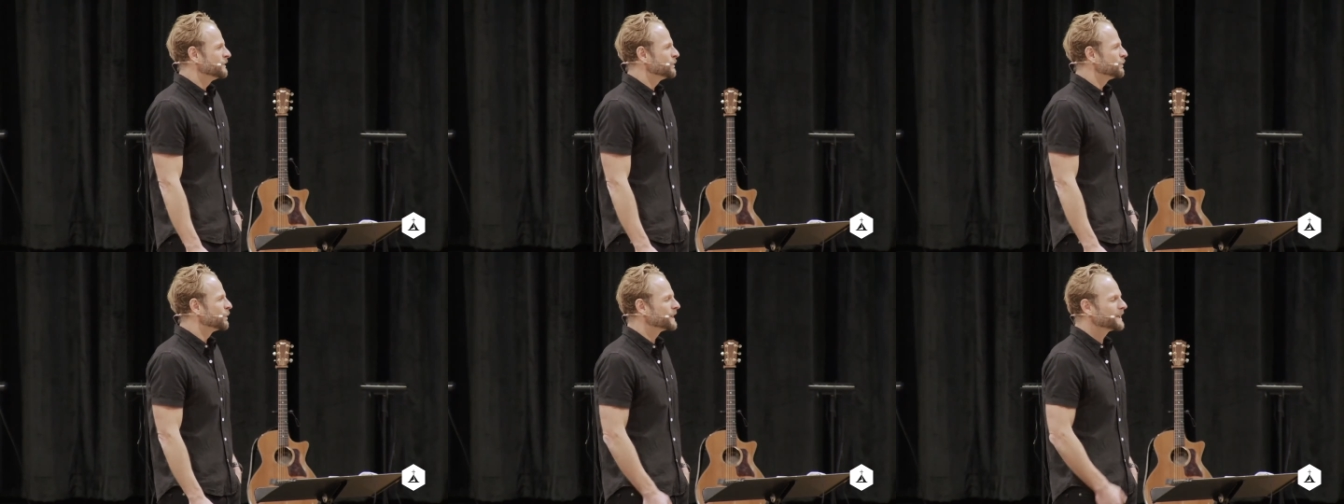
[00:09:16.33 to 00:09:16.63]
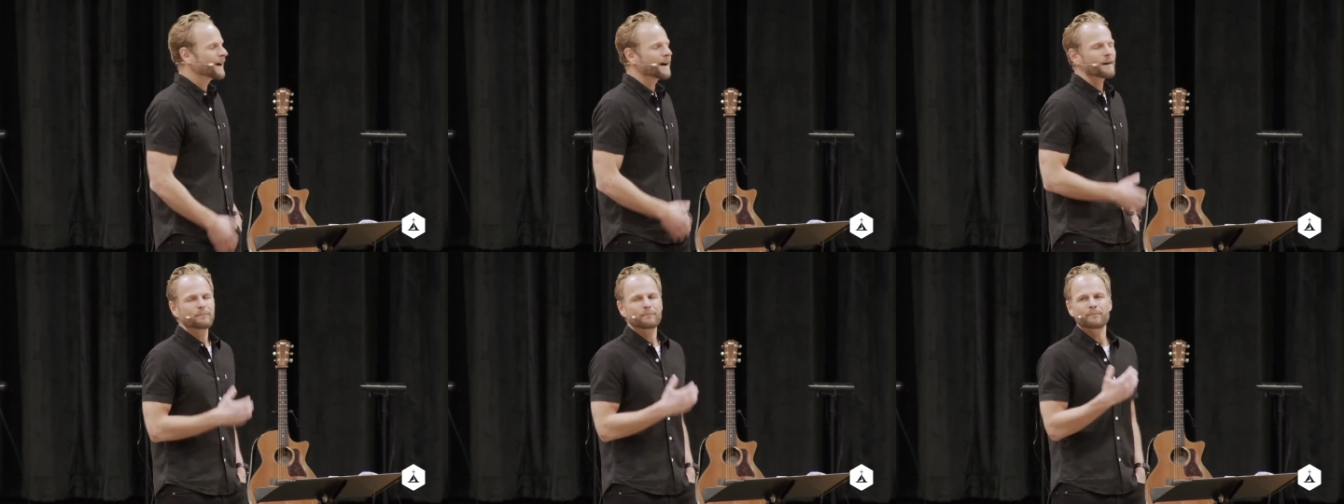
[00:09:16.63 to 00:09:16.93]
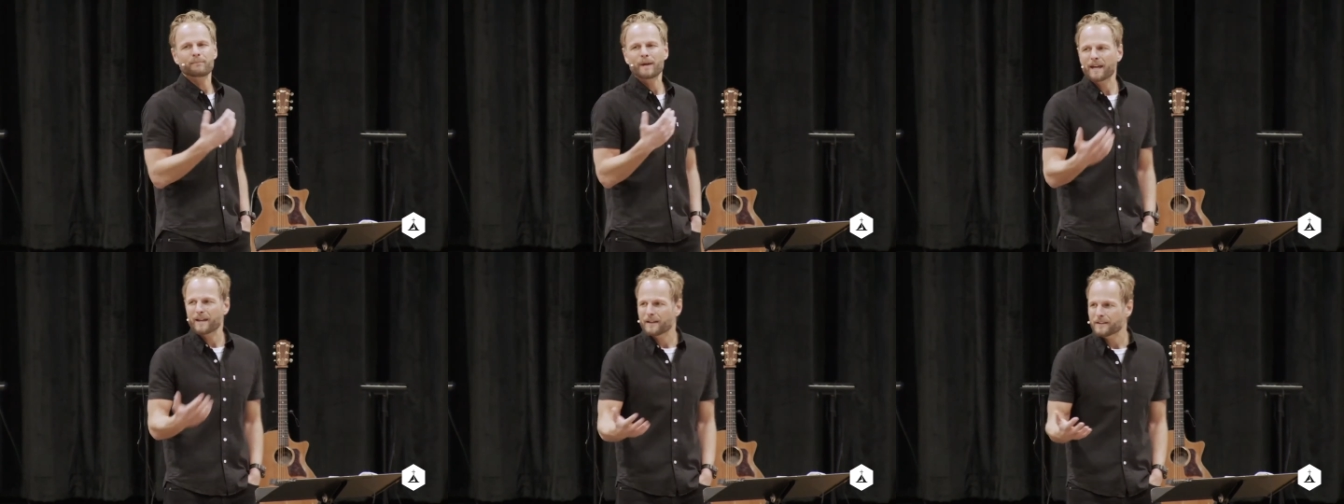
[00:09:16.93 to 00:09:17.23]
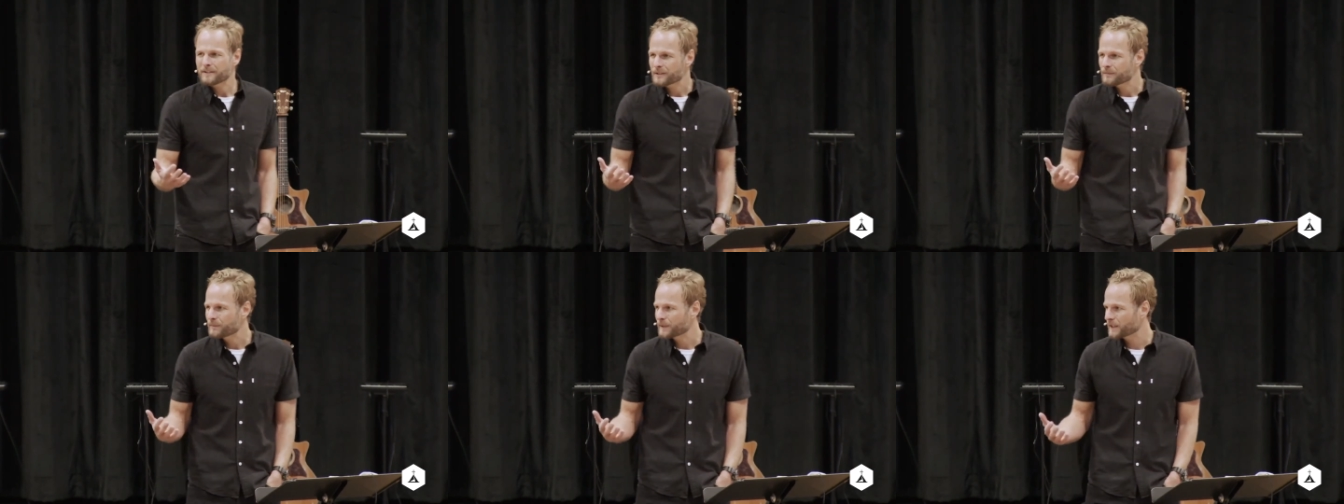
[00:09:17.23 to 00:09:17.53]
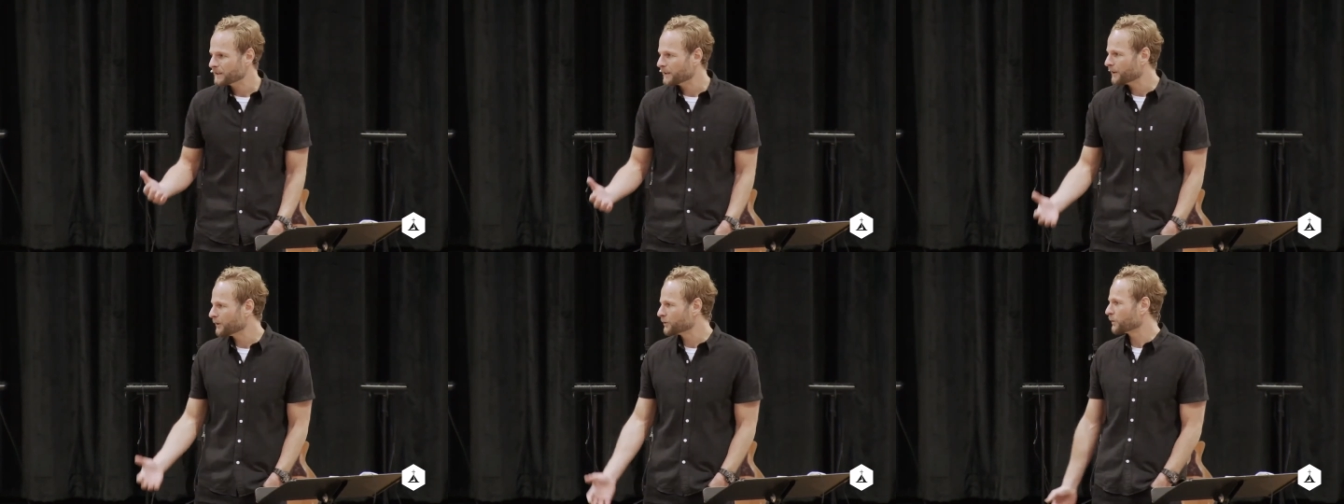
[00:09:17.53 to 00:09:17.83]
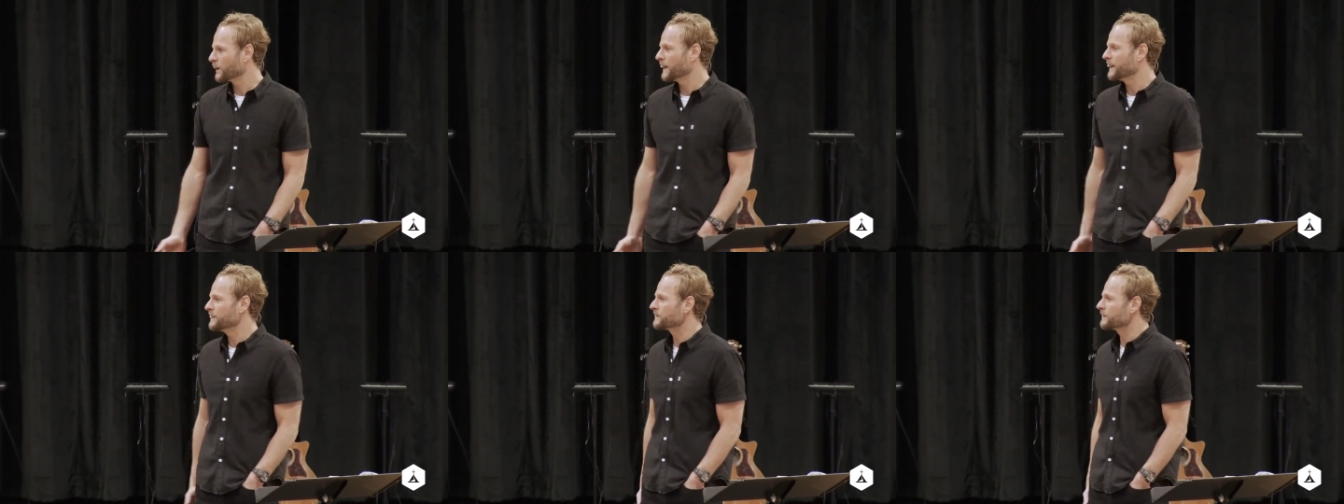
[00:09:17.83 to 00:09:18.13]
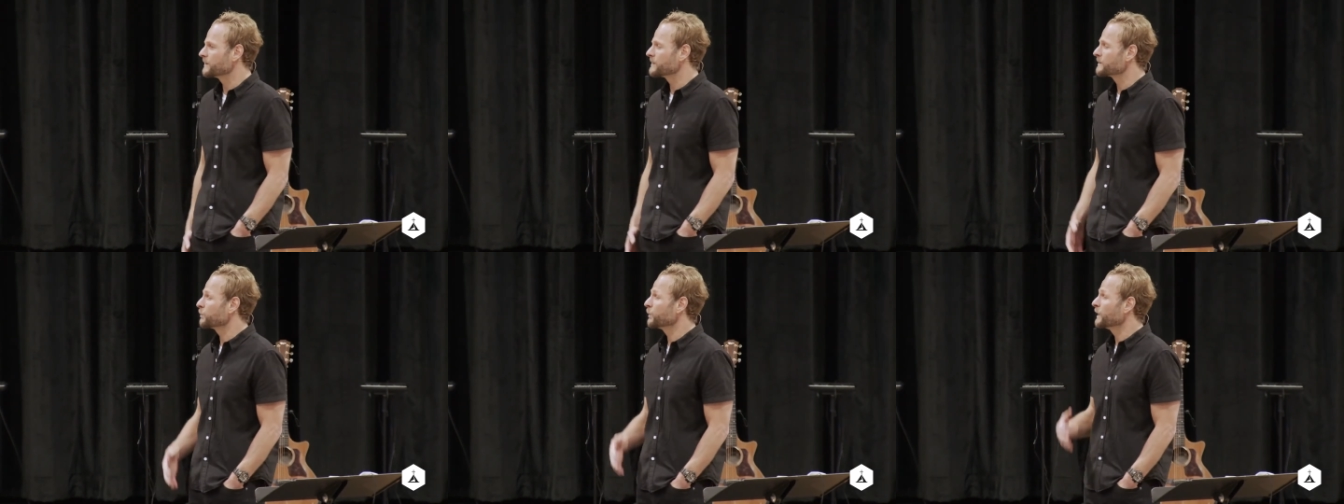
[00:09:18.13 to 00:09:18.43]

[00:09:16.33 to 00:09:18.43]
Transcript: We're not made to be Lone Rangers.